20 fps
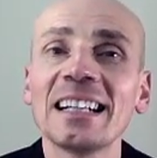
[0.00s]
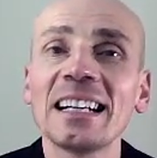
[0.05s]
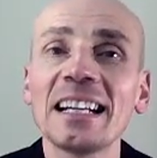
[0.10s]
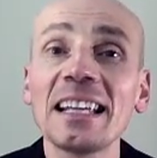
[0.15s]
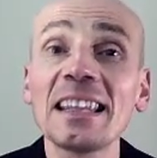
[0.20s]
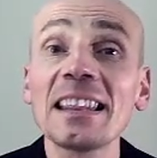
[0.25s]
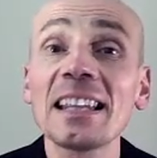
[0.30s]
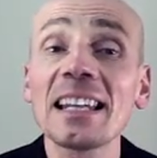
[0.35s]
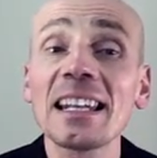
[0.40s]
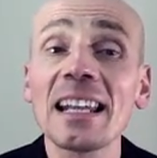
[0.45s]

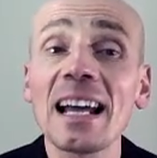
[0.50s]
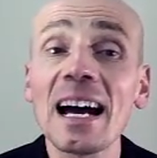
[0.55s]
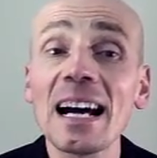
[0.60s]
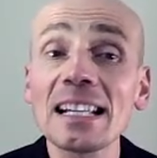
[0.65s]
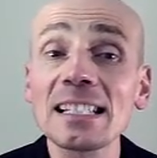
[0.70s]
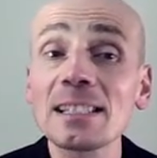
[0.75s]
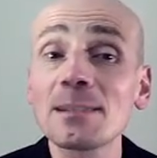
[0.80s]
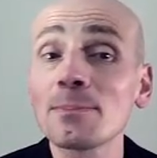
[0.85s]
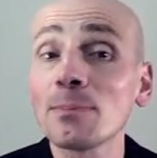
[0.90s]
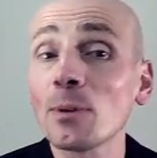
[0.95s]
In the
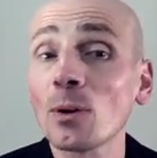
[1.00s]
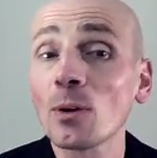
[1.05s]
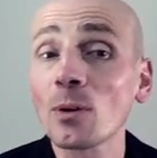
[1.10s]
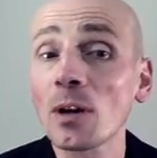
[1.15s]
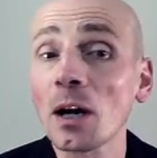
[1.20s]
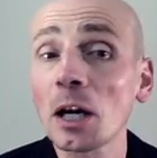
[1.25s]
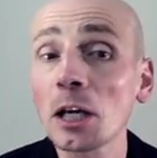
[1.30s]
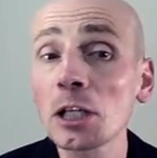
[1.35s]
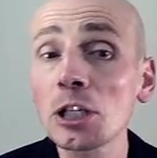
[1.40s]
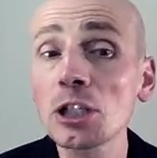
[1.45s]
last
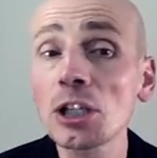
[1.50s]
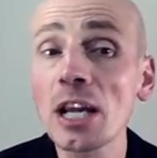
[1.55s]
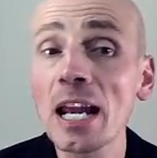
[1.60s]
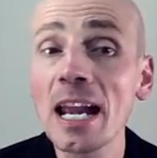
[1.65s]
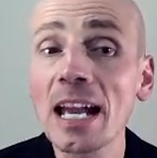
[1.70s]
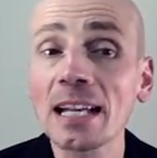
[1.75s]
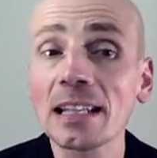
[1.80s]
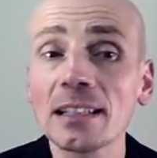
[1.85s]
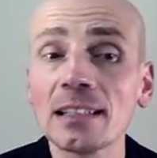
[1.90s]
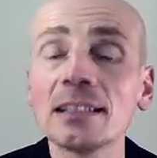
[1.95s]
blog I
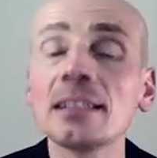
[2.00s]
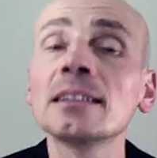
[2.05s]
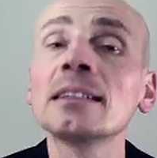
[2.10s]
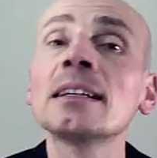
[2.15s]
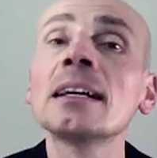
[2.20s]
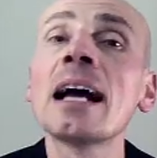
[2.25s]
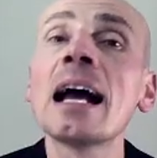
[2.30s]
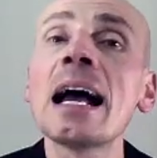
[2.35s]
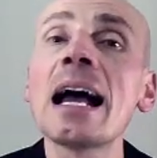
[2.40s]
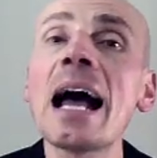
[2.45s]
shared
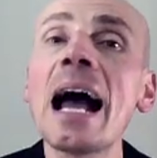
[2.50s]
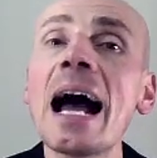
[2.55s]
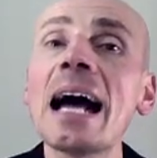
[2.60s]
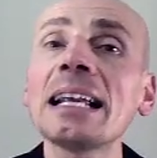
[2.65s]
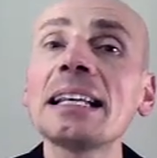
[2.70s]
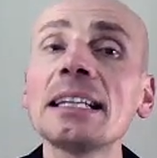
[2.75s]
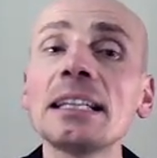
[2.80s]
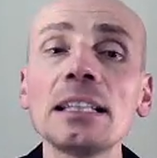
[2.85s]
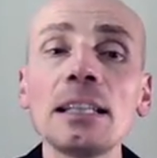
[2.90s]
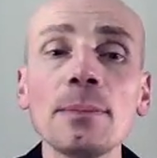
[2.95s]

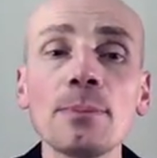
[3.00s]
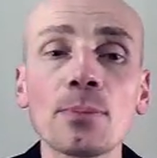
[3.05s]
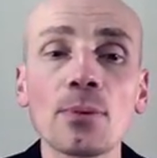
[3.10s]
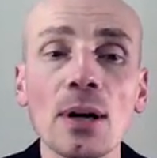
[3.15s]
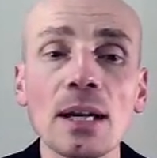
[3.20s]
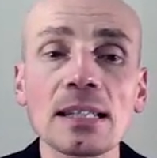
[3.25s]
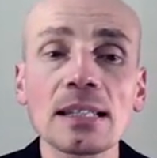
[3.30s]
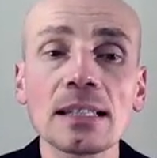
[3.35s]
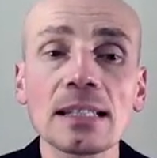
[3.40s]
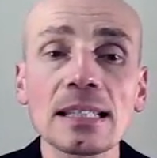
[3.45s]

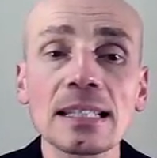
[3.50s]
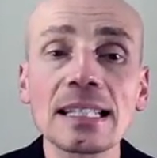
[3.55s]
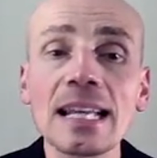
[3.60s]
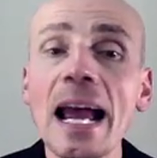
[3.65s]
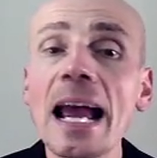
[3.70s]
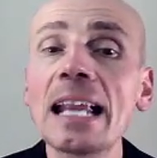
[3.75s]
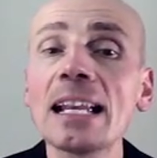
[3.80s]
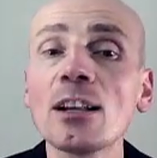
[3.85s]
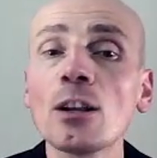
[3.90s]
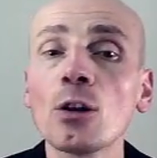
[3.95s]
antidepressants
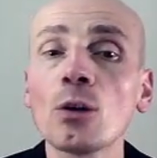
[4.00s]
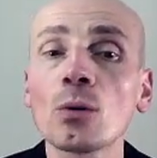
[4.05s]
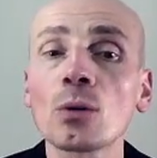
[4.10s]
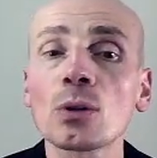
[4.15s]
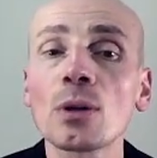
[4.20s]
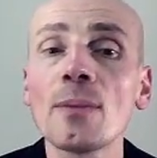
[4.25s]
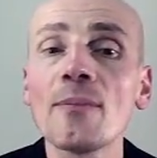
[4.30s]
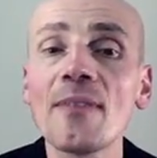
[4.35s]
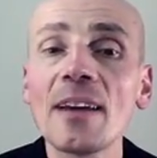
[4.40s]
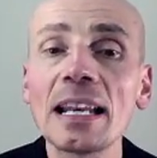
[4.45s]
and
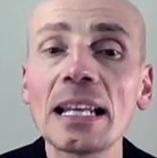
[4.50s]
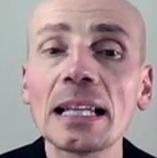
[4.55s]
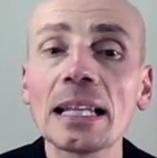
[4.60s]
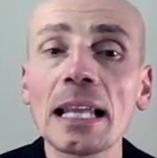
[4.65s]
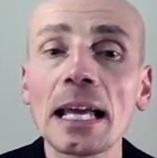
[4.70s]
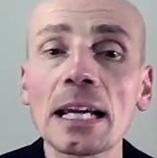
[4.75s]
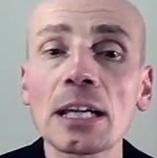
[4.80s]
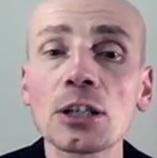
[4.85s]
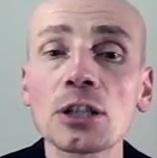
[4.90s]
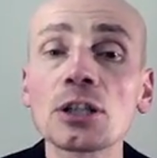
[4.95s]
long-term
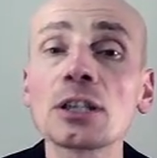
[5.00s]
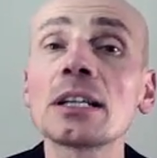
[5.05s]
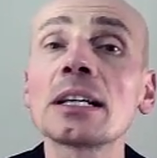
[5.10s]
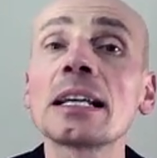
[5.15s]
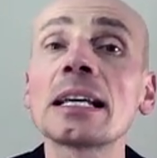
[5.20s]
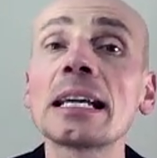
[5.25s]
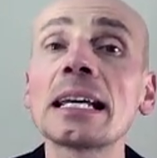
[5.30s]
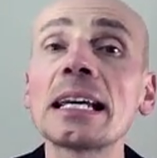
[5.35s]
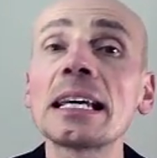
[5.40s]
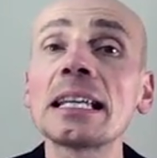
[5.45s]
ventilation
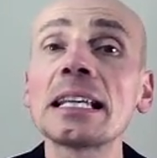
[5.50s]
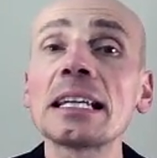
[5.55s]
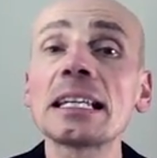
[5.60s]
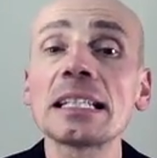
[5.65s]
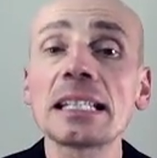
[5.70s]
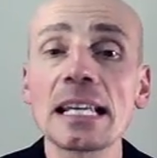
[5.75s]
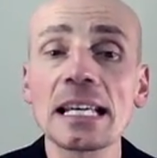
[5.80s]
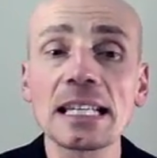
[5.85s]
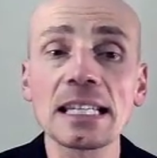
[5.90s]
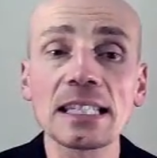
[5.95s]
in
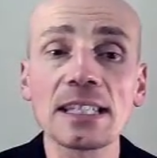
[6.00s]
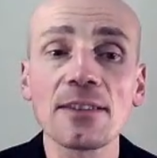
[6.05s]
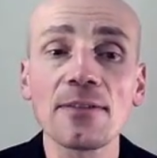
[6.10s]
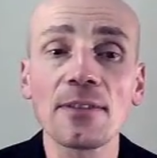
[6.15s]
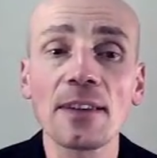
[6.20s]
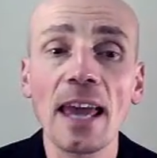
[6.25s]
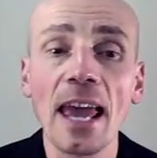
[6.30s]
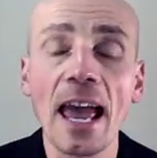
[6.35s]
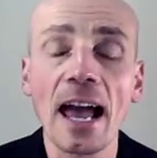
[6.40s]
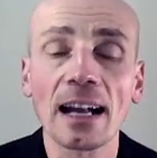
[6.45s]
intensive
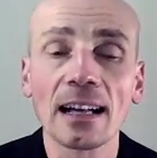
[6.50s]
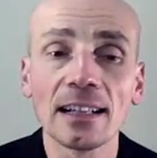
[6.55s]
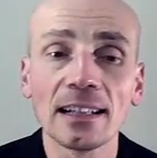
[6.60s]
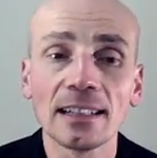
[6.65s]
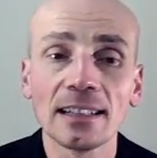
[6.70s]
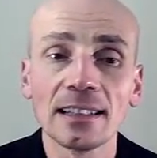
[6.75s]
care.